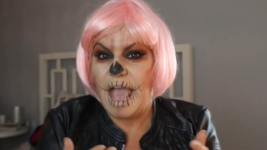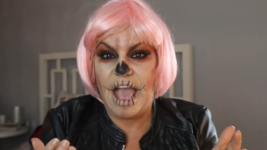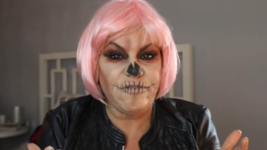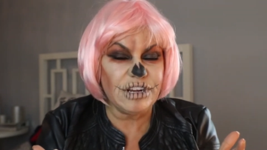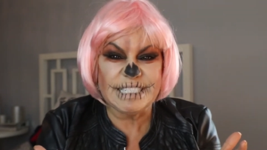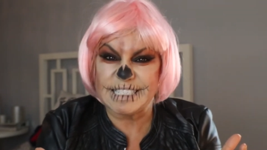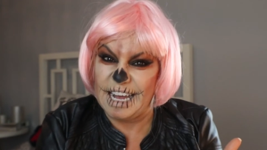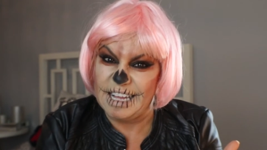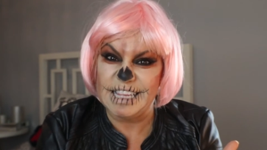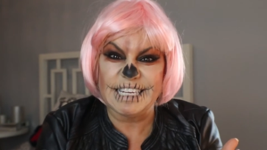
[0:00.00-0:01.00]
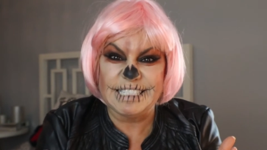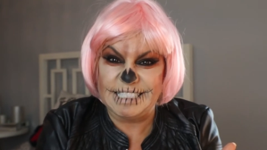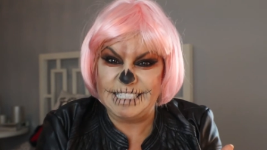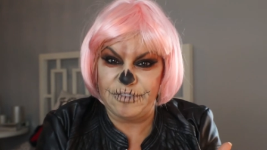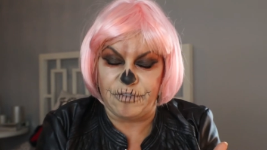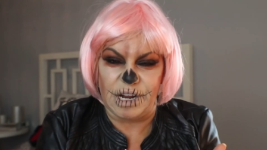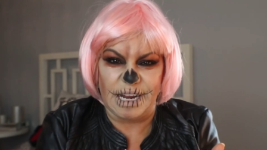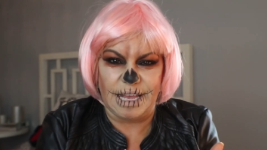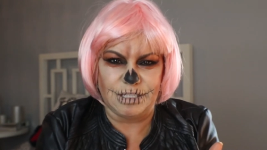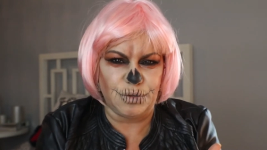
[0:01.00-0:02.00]
Every skull is
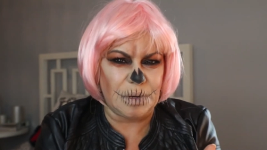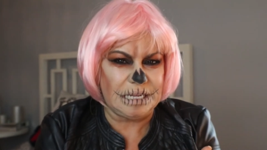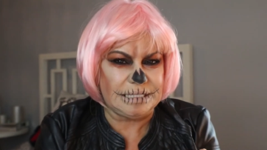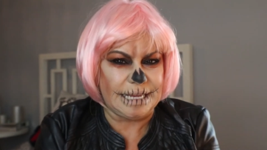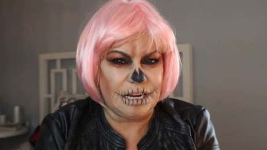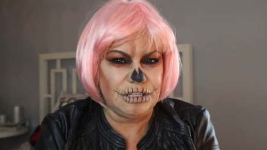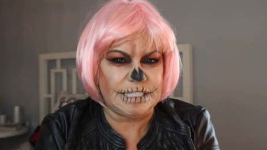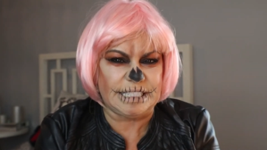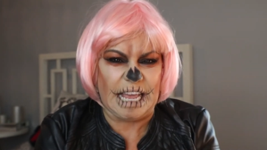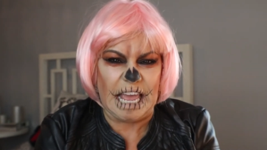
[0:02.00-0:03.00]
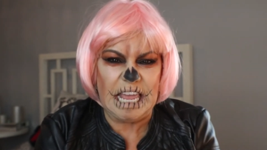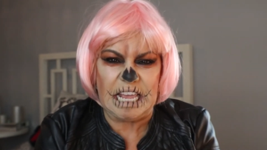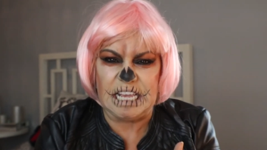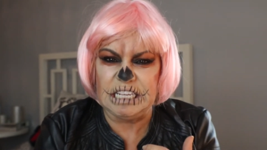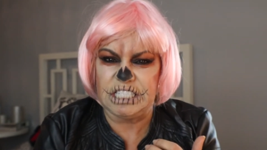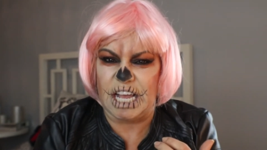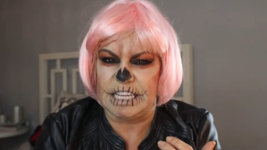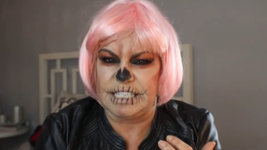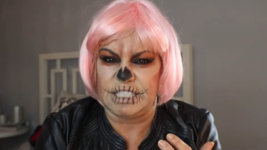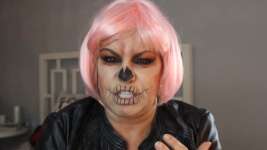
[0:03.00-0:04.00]
different, and do I dare say each
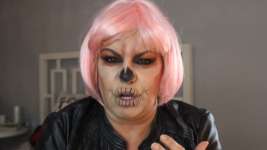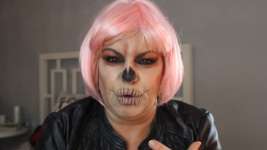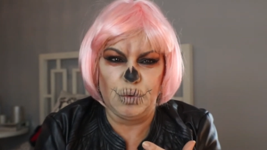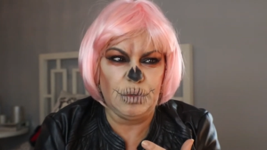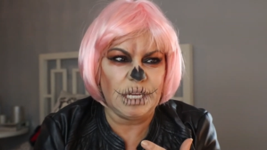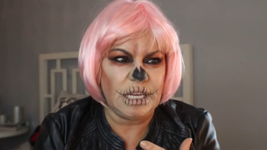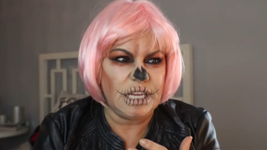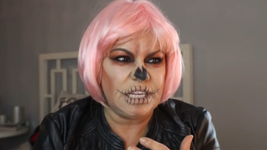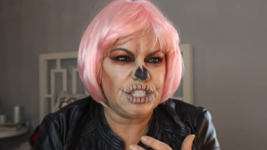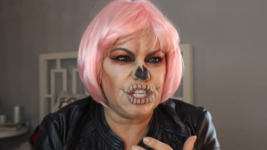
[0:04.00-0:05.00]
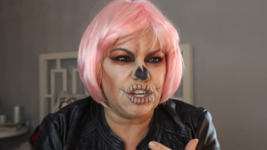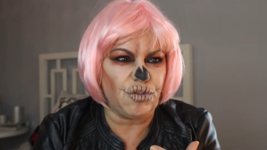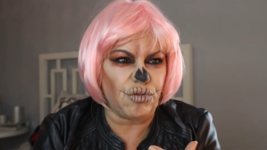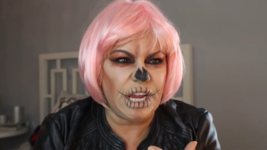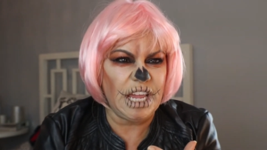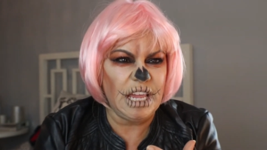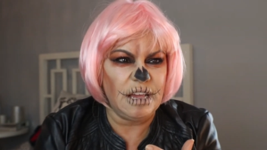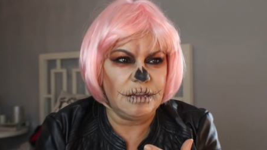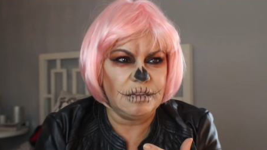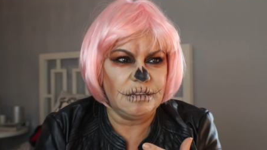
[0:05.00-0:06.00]
has its own
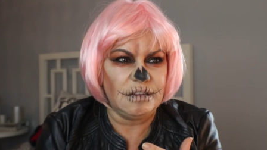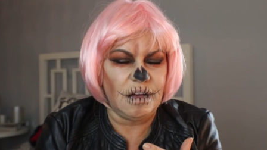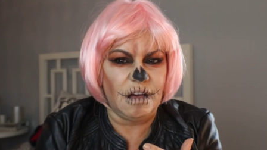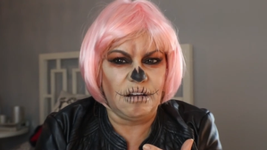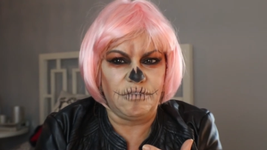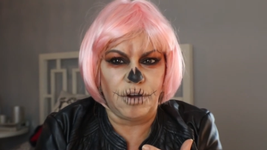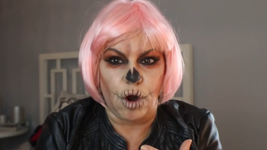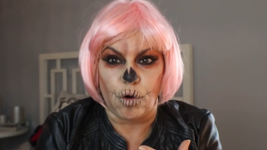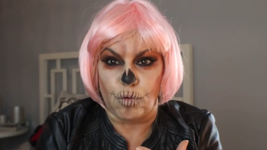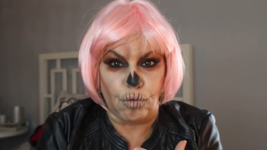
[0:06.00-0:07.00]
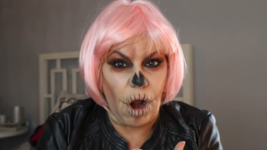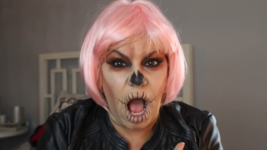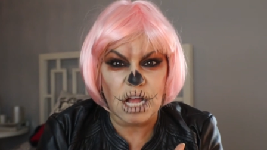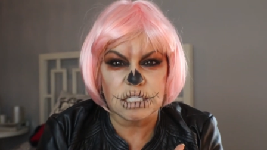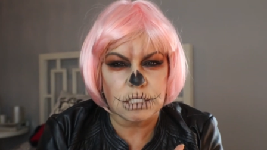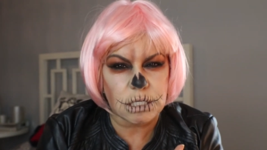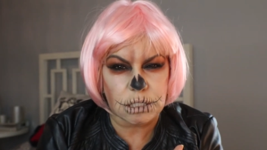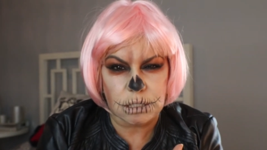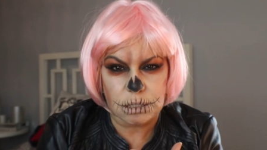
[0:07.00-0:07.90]
degree of rot?